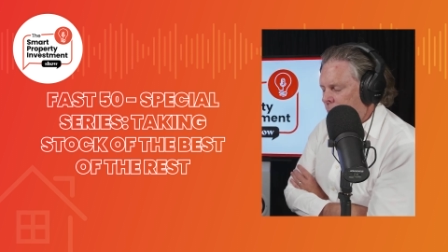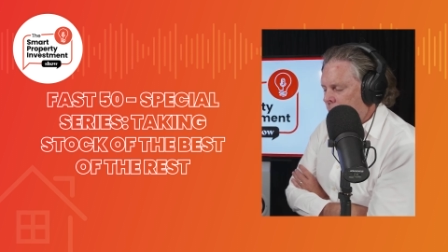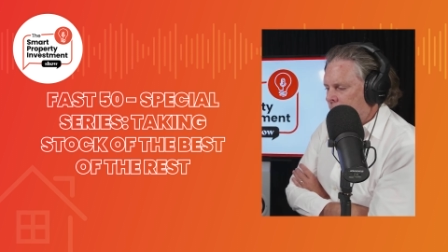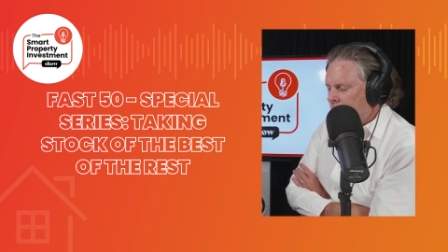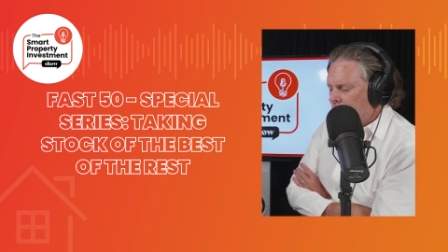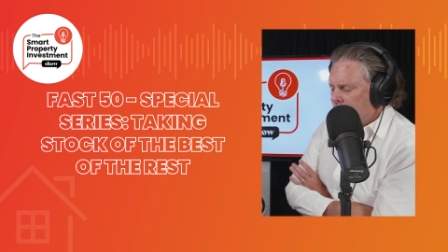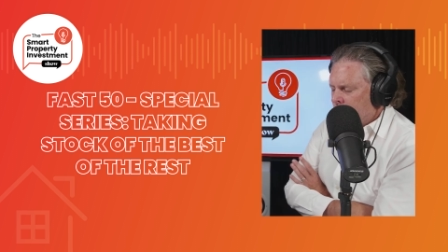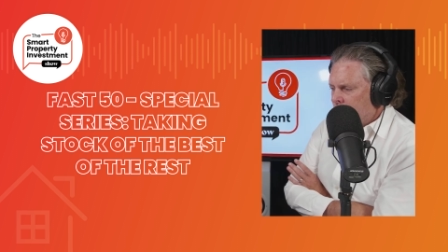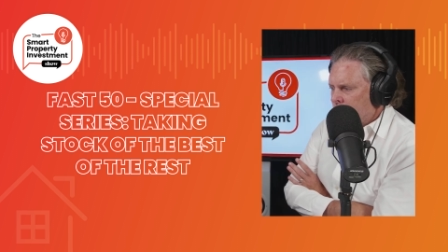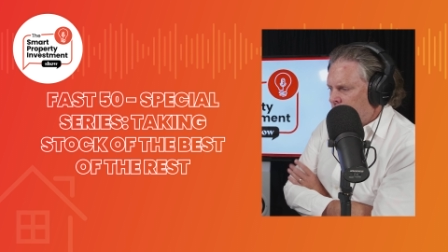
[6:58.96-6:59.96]
and and
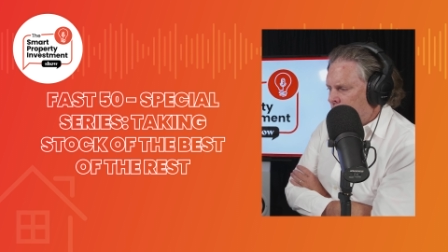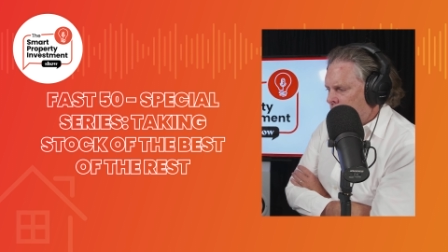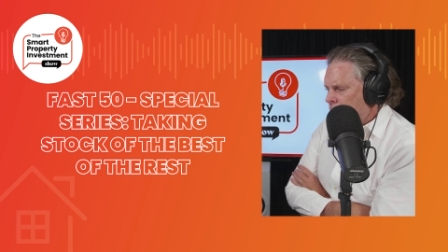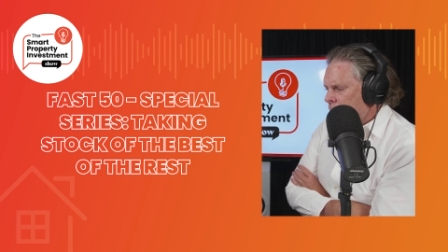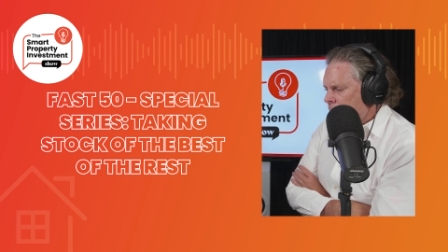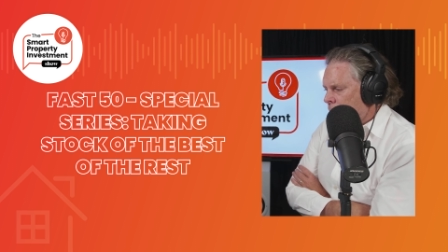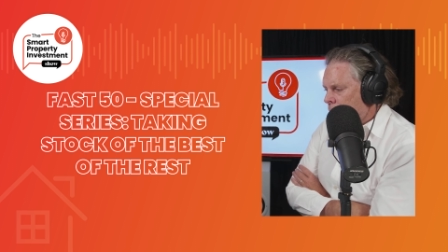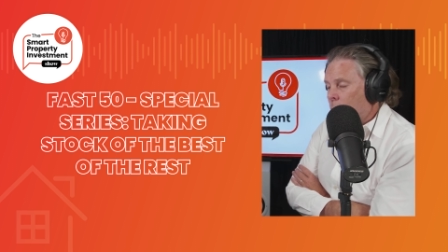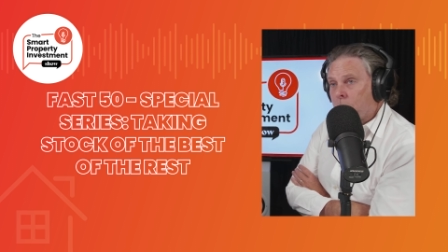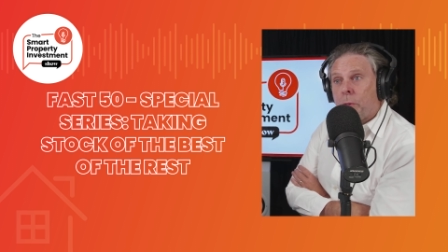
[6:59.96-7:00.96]
is very much the,
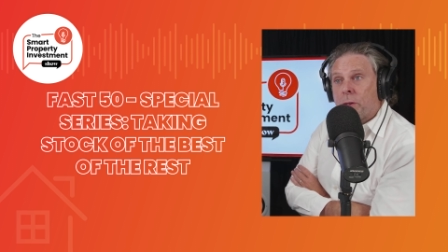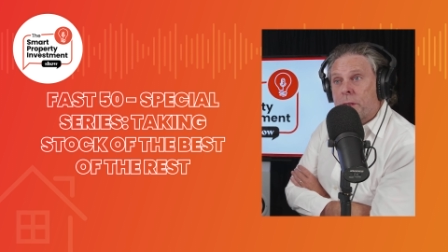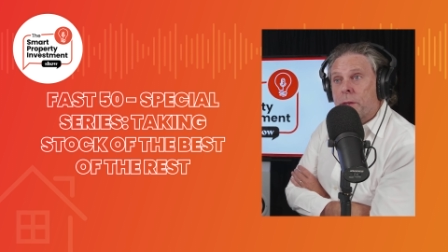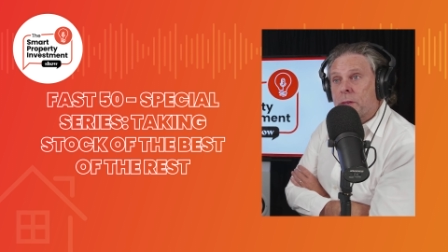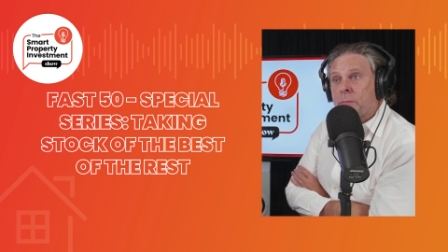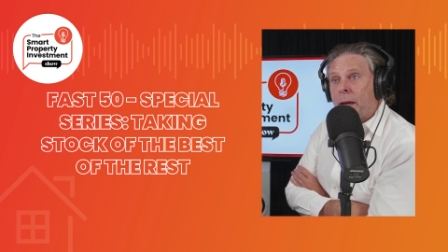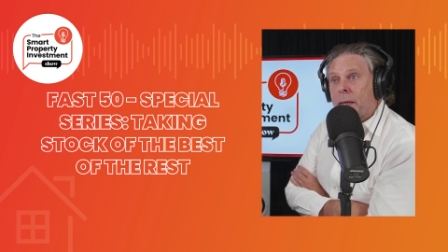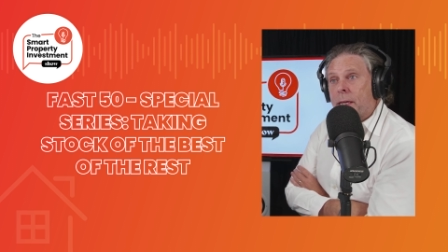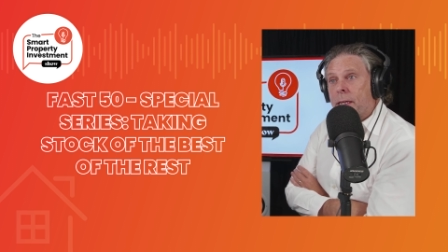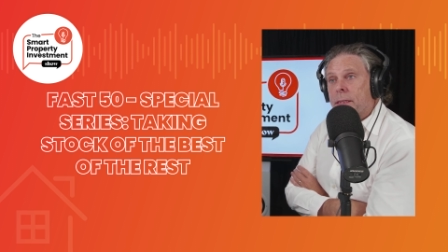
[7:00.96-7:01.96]
the, point she was
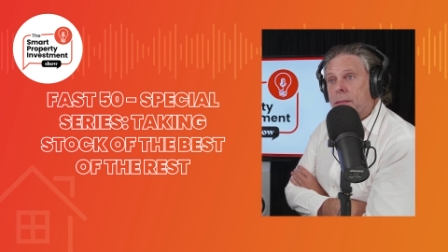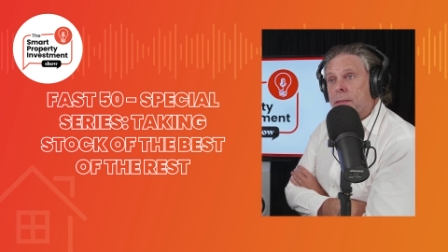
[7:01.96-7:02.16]
making yeah.